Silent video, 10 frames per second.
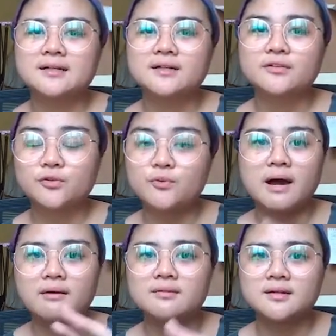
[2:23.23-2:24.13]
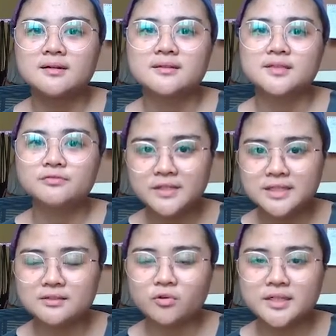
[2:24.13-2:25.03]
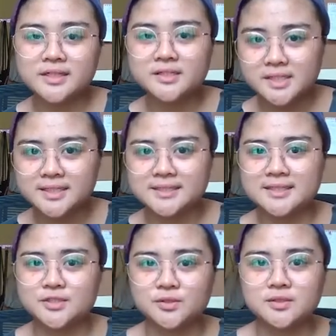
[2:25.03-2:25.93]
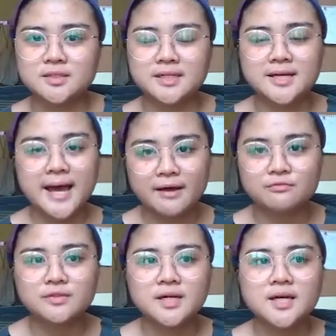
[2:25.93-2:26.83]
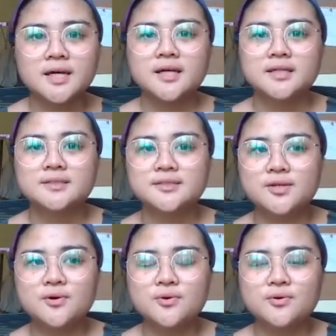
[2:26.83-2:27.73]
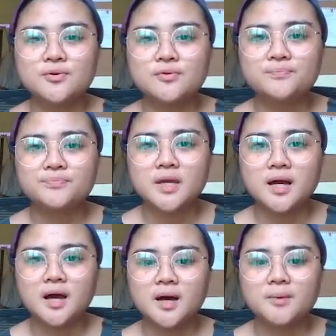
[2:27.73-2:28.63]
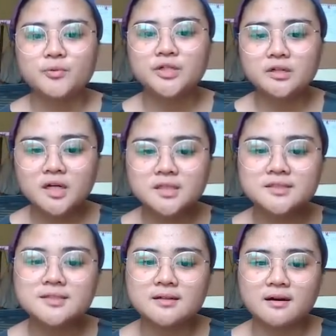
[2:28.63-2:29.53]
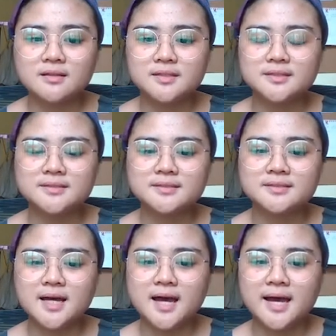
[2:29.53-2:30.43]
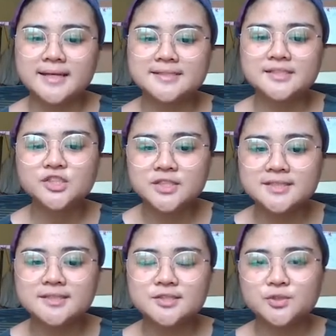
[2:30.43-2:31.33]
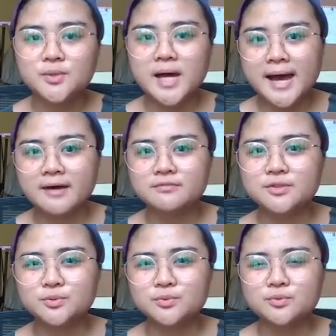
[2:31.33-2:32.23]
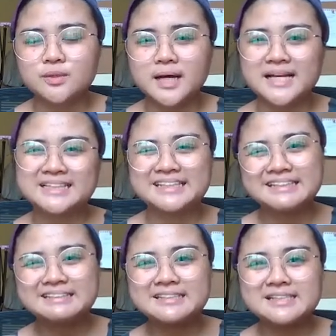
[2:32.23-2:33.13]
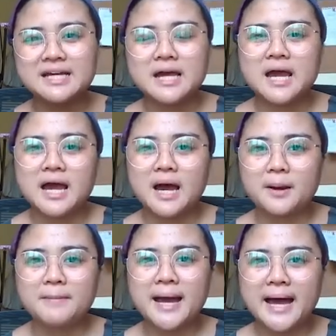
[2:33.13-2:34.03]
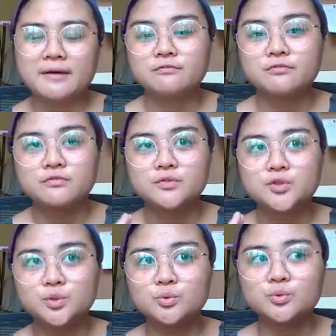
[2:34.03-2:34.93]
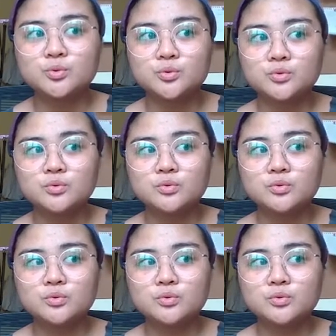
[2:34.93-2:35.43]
throughout the feed or the grid that you're gonna have. So with regards to the colors, I suggest that you have to at least have two